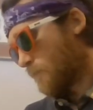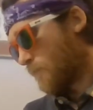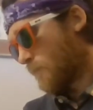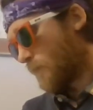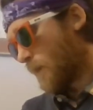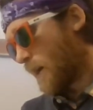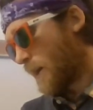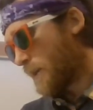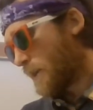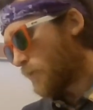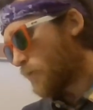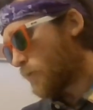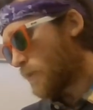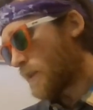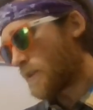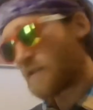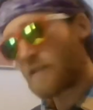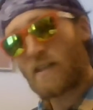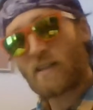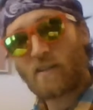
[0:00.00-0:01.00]
Another nice
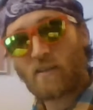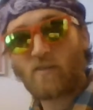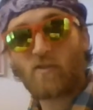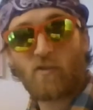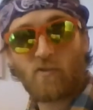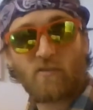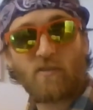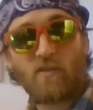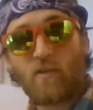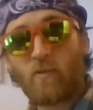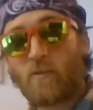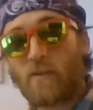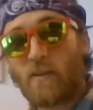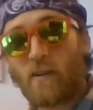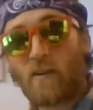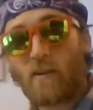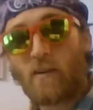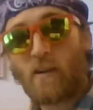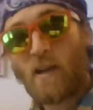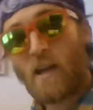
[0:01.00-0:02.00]
10 because there's 2 in
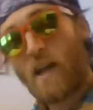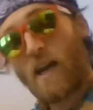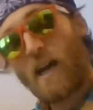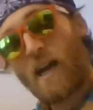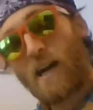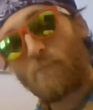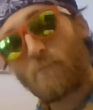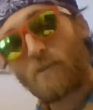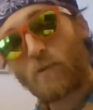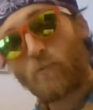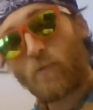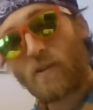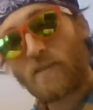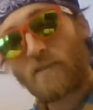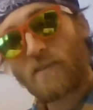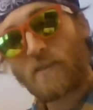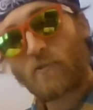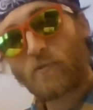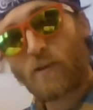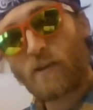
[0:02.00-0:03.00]
there. How many ones
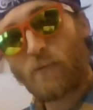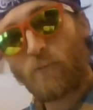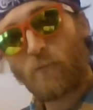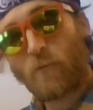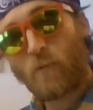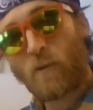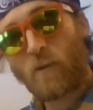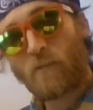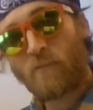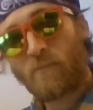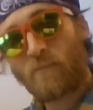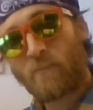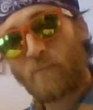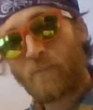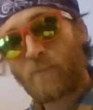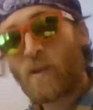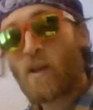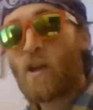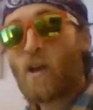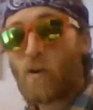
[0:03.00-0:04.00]
in 24?
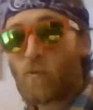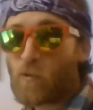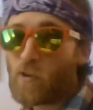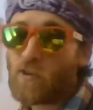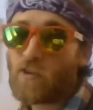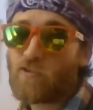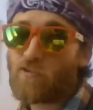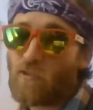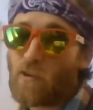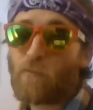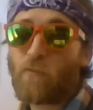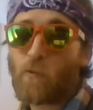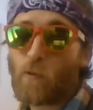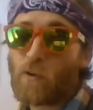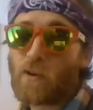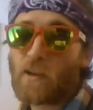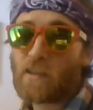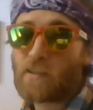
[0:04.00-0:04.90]
We're going to draw 4 nice